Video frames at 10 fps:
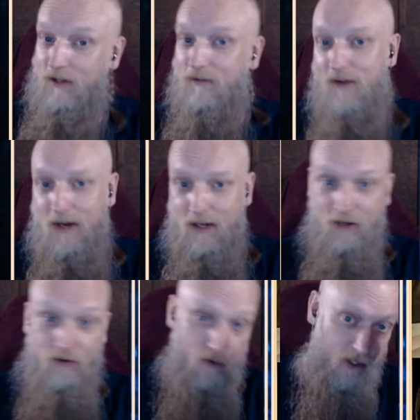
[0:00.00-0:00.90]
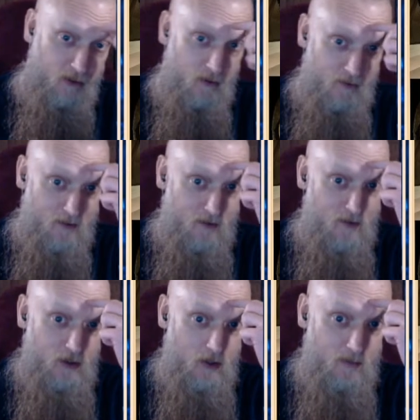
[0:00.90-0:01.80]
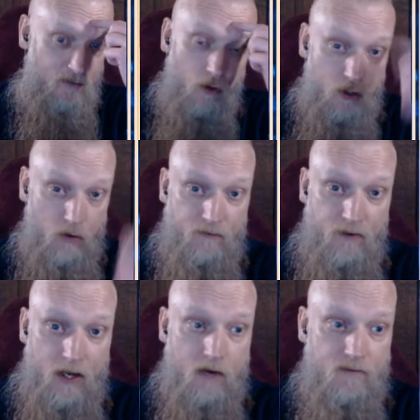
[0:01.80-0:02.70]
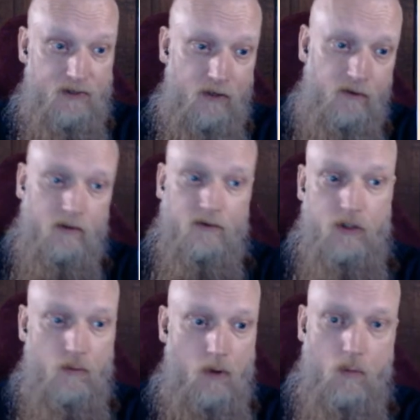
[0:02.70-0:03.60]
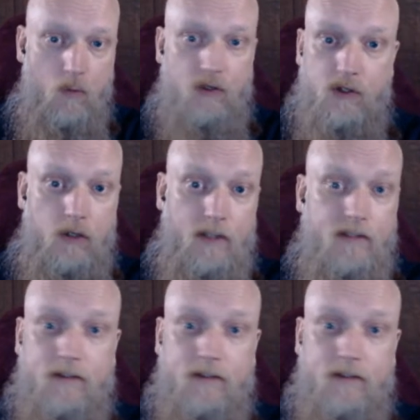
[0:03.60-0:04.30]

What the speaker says: friend that you're talking to if they've never done it before. You'll feel a resistance. You won't want to do it.